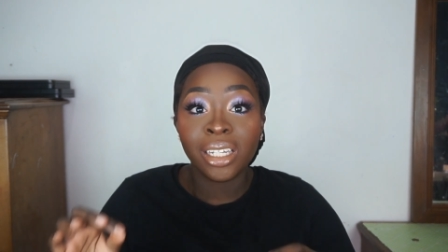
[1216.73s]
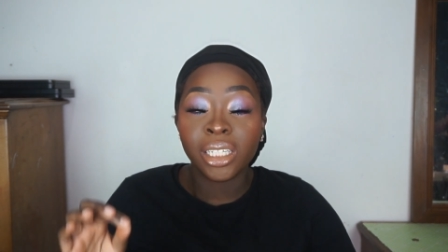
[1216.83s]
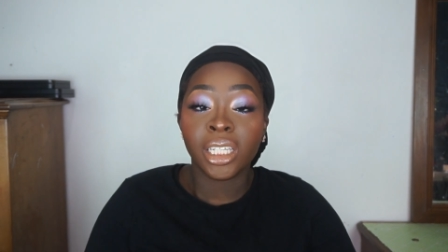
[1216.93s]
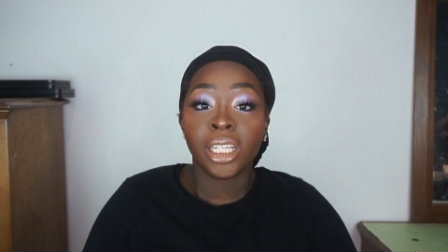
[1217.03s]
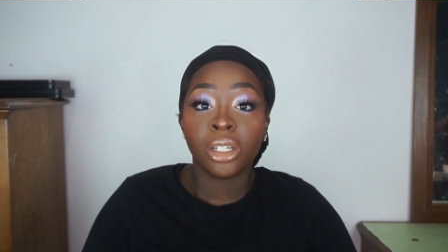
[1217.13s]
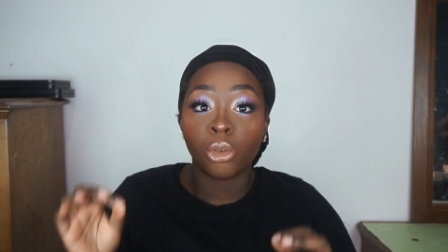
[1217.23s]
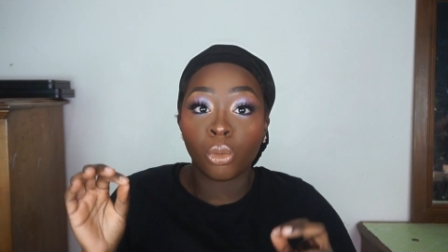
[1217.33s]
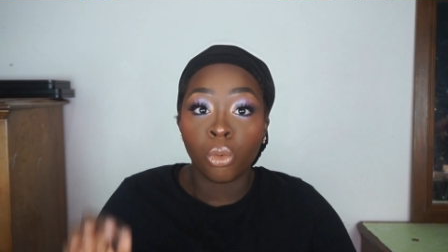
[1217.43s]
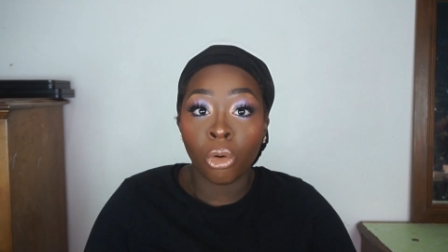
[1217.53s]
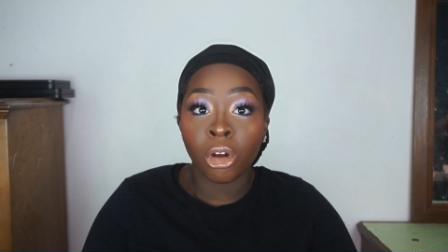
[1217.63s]
need
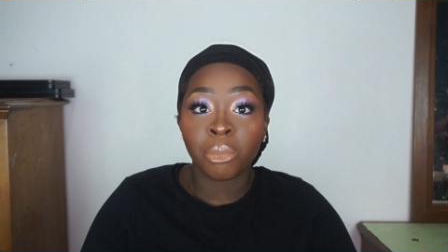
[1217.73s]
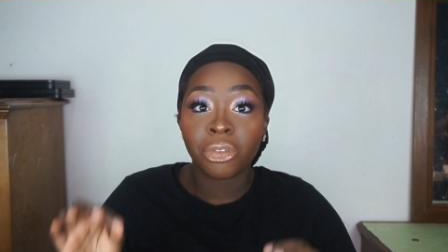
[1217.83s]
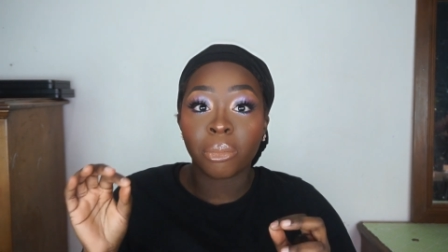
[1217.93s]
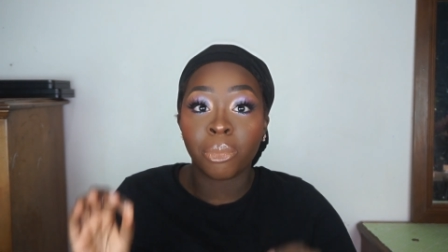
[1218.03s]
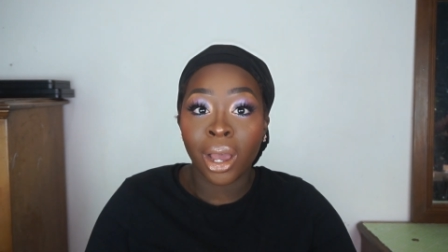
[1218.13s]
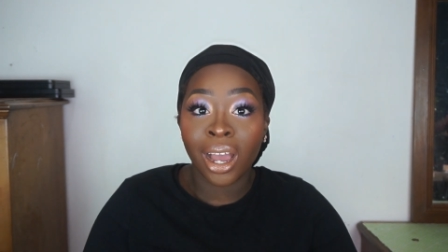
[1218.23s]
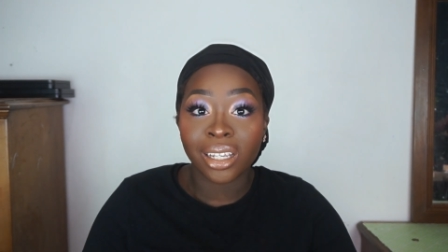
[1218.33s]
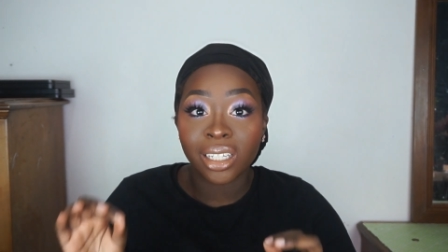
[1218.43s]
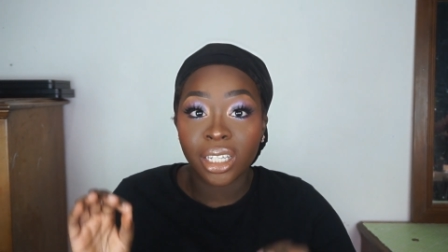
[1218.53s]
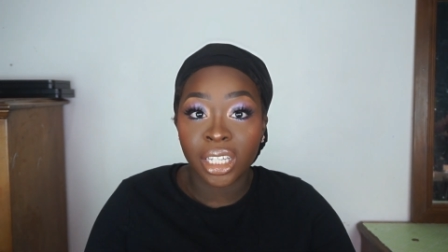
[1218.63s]
warmth back